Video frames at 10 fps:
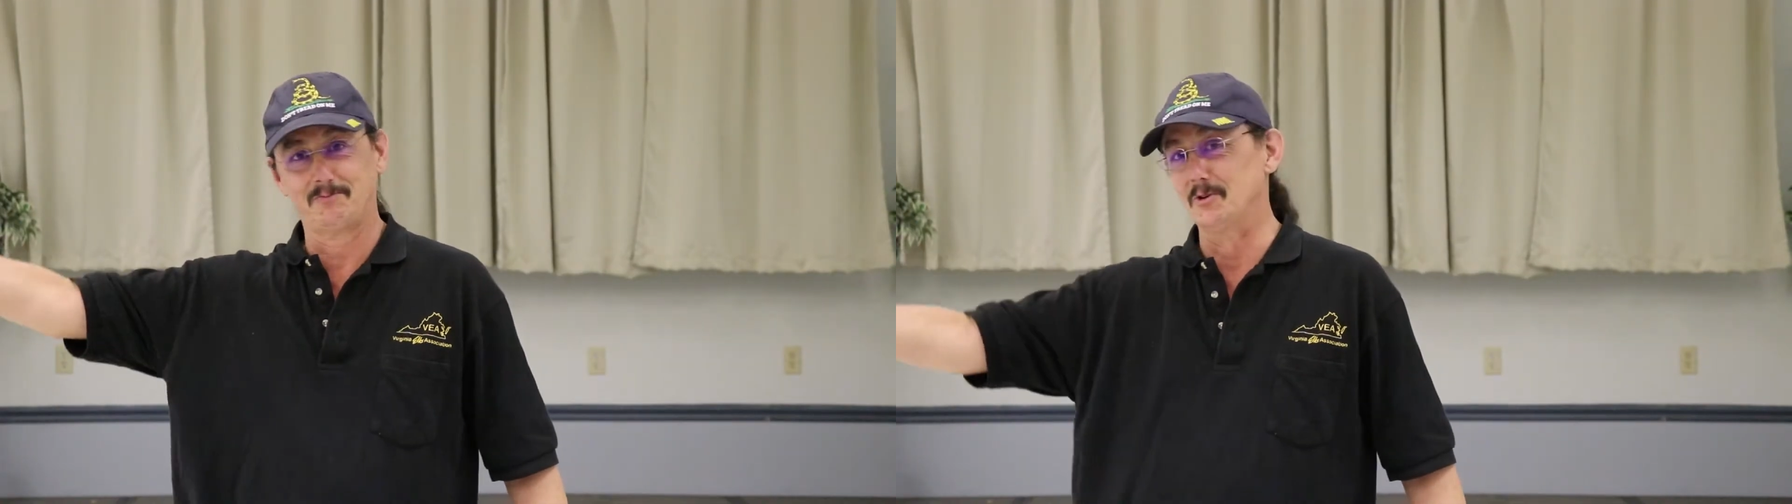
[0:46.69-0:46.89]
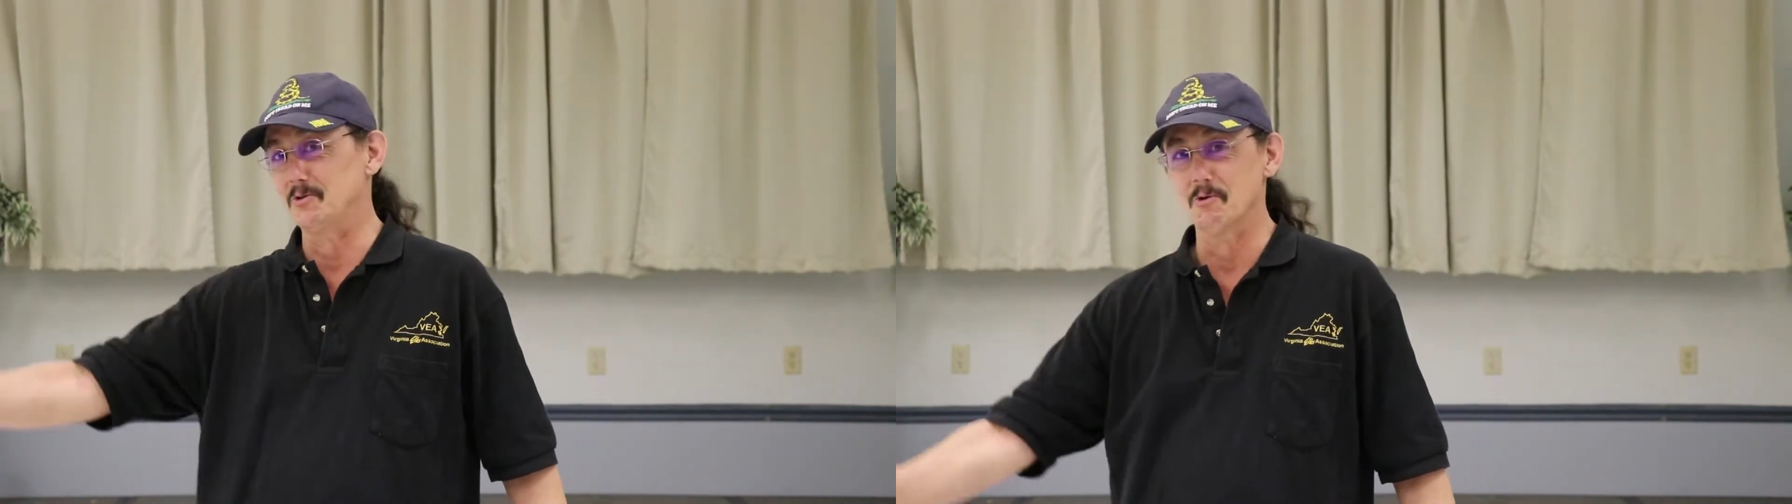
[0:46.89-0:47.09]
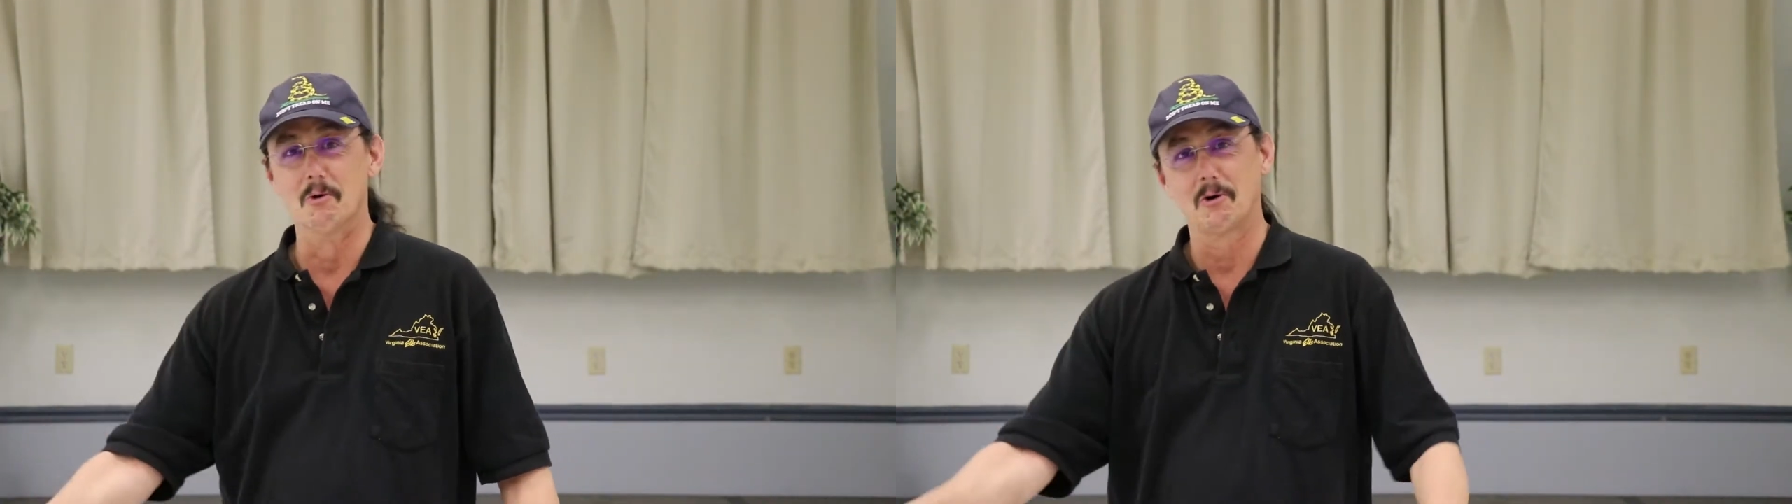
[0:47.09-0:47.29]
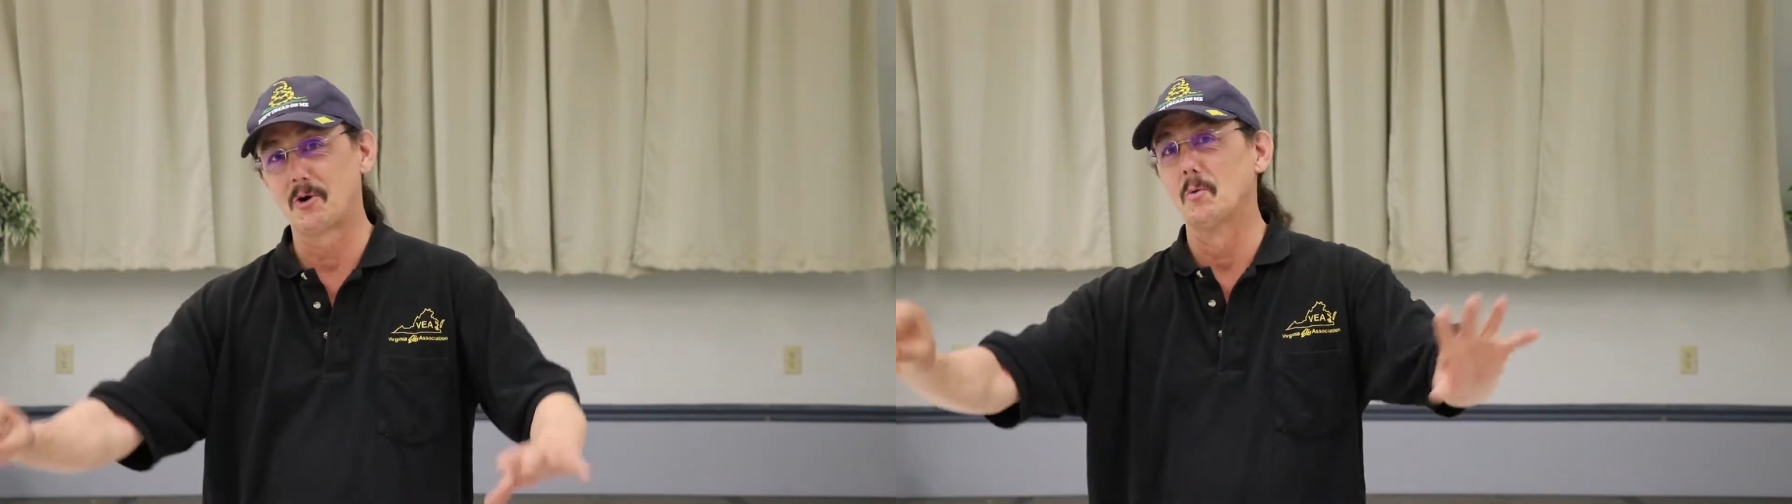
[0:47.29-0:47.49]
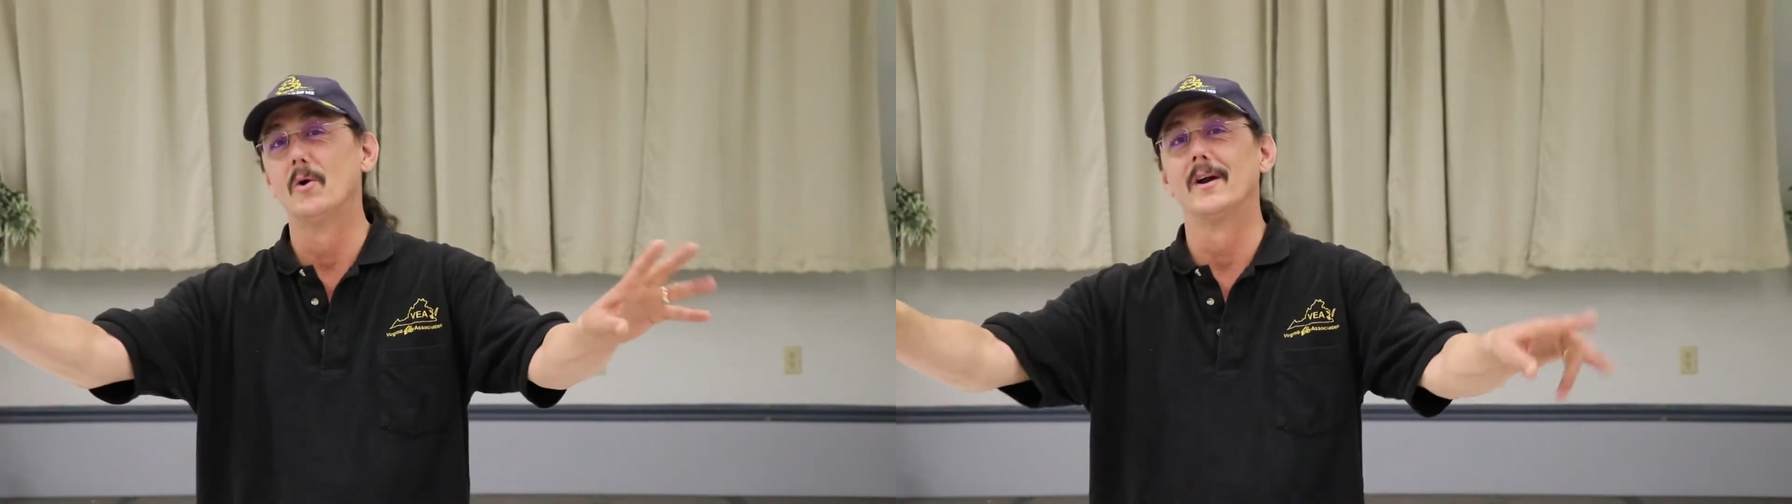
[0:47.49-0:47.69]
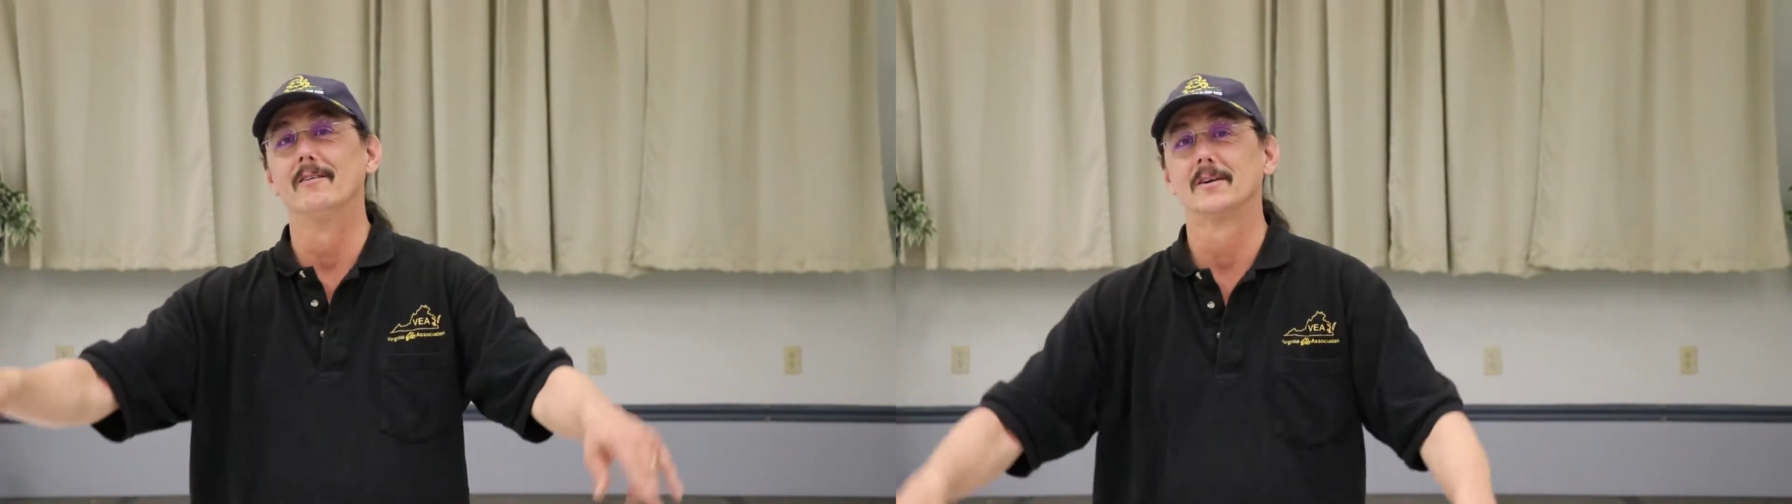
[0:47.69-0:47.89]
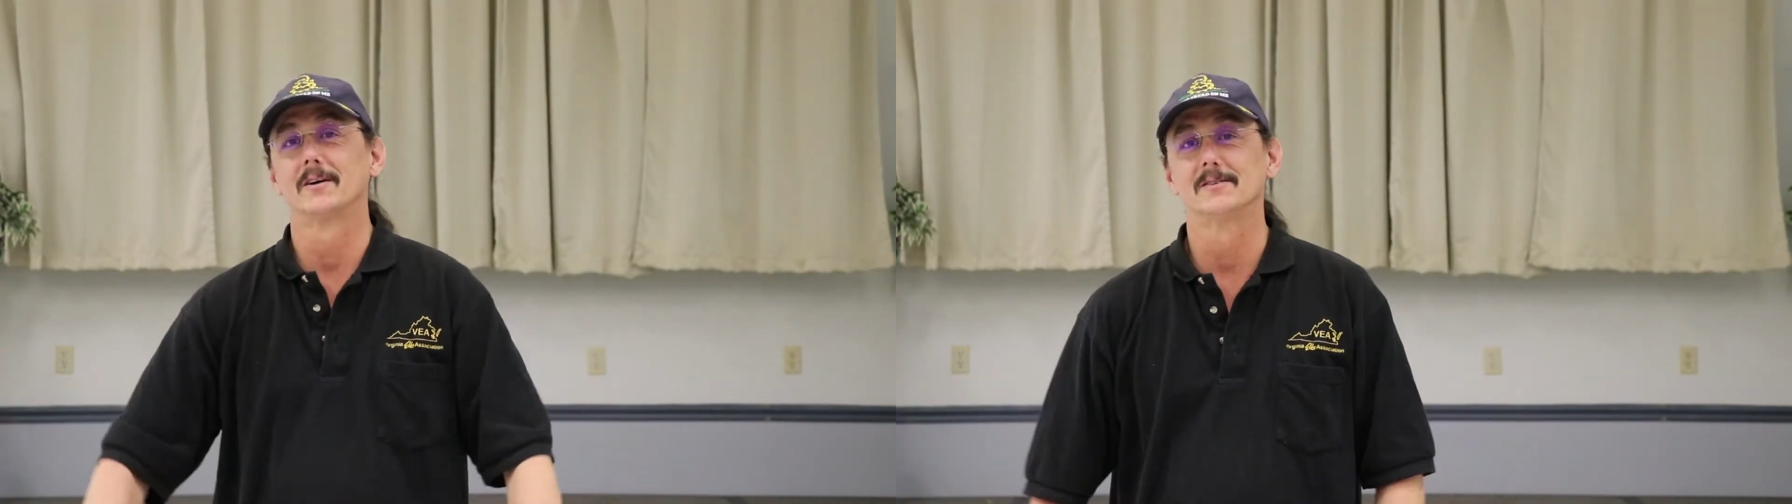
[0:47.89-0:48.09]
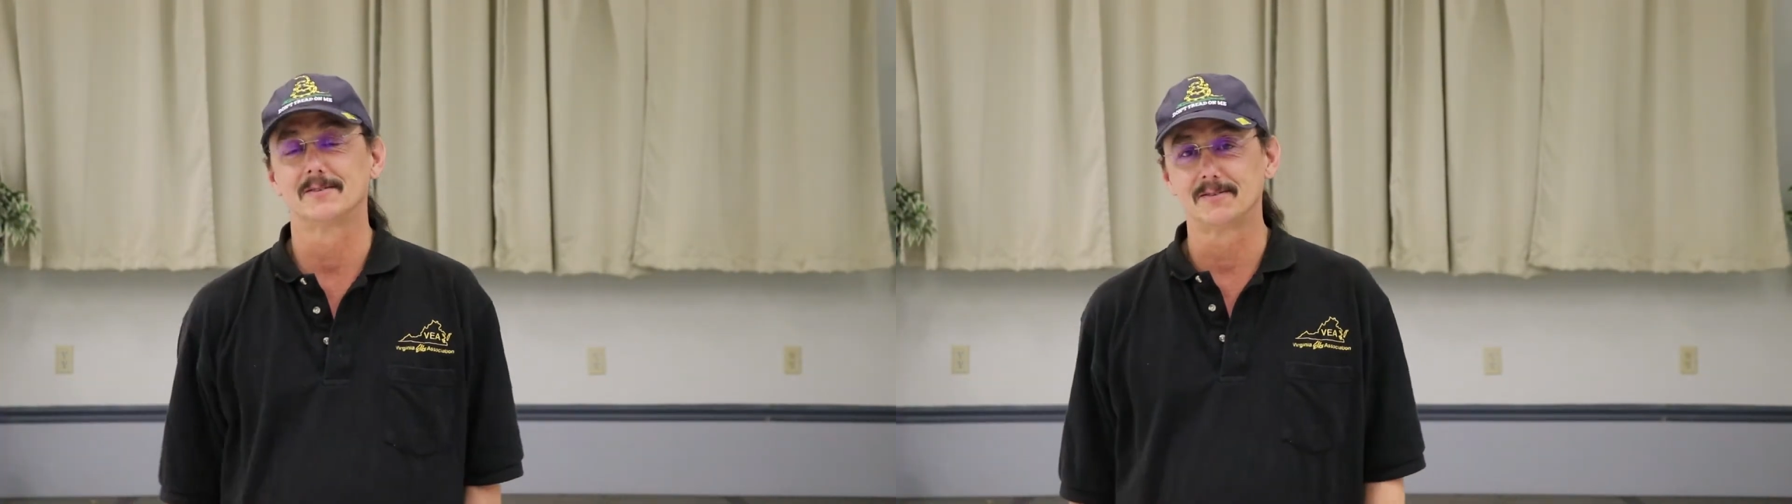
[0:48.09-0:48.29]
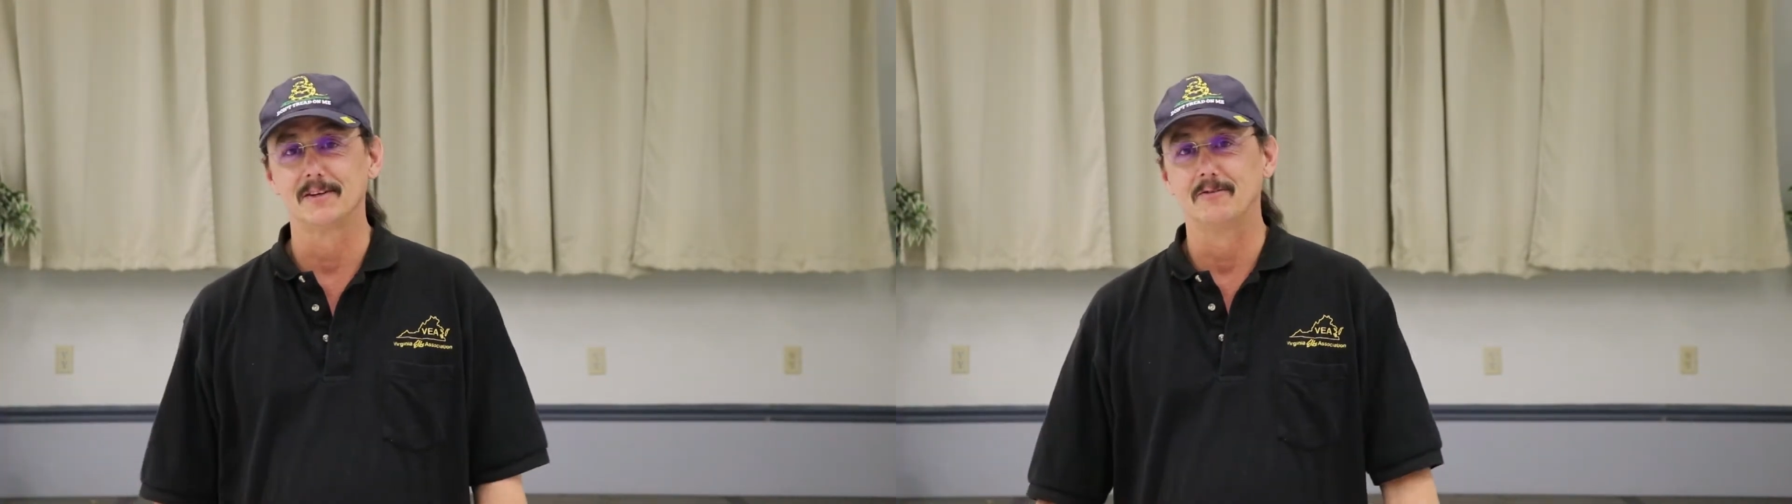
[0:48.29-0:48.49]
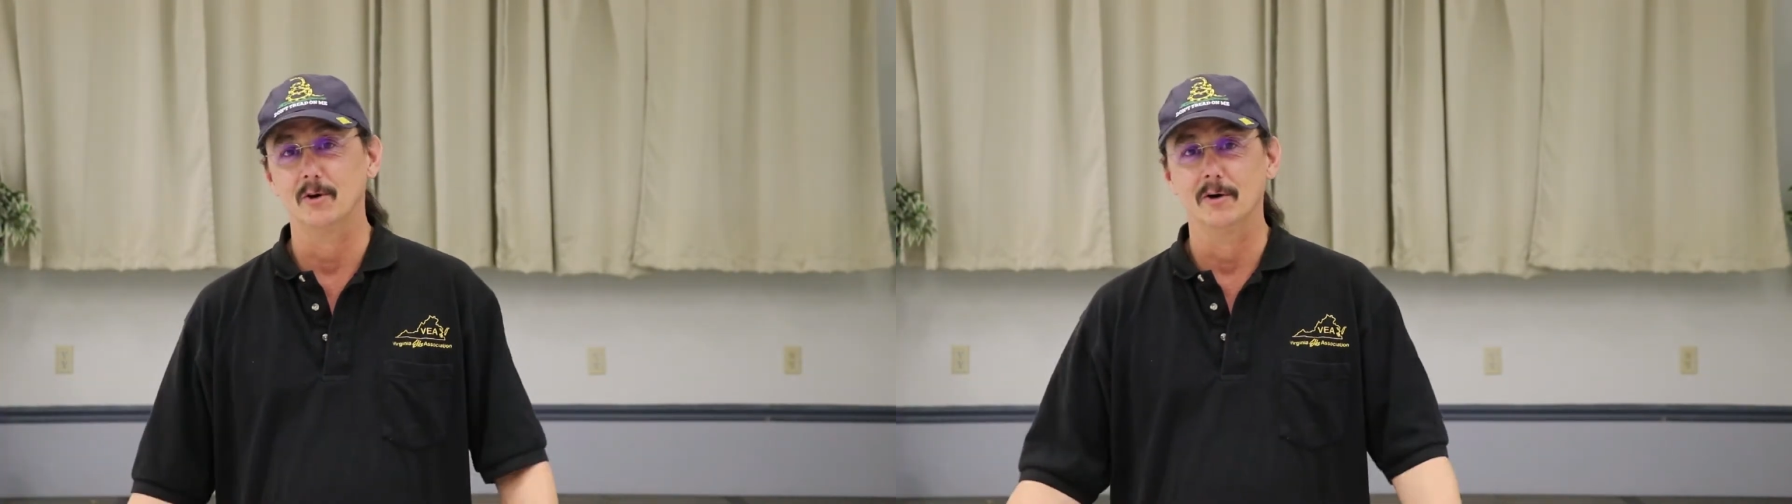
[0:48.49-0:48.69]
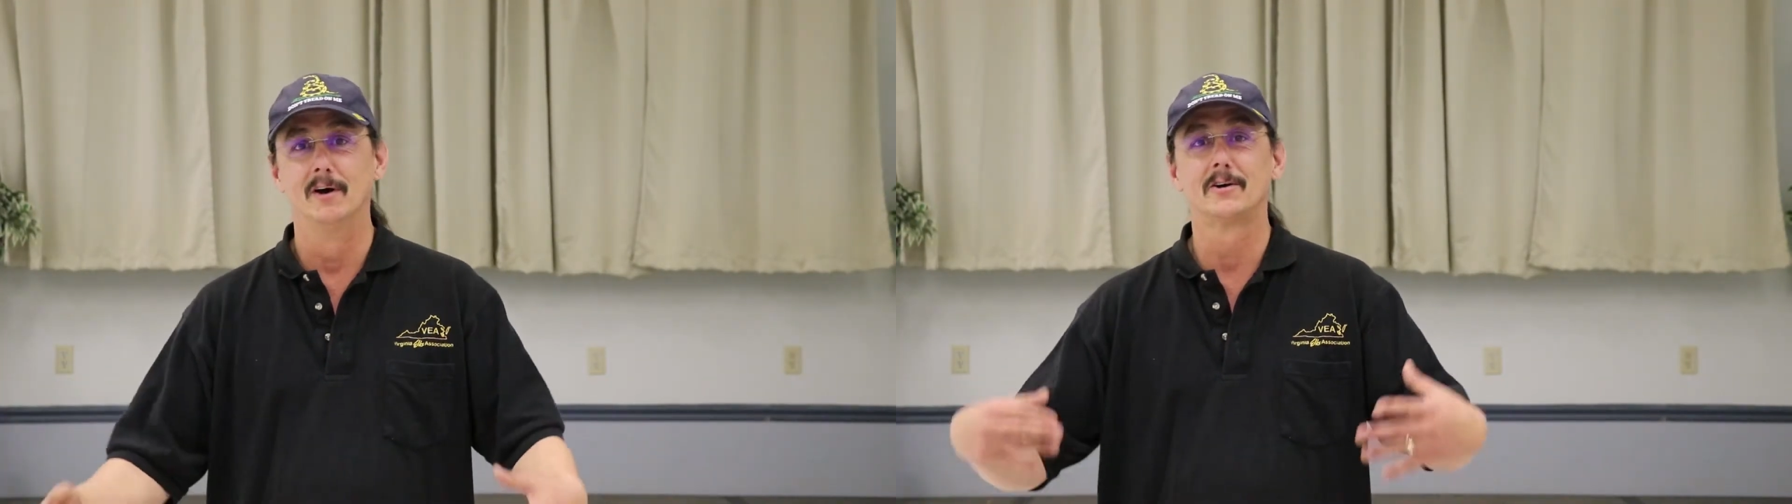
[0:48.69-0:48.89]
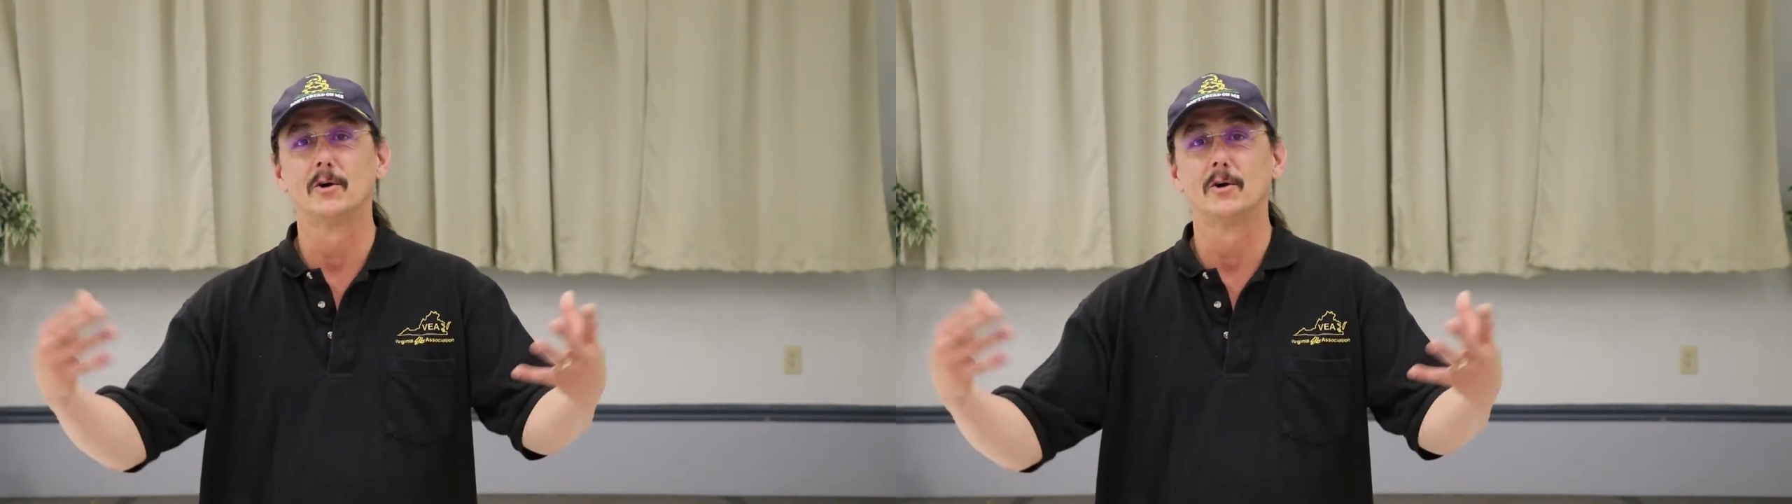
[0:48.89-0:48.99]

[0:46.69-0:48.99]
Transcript: New York, or whatever, because if you're an Elk,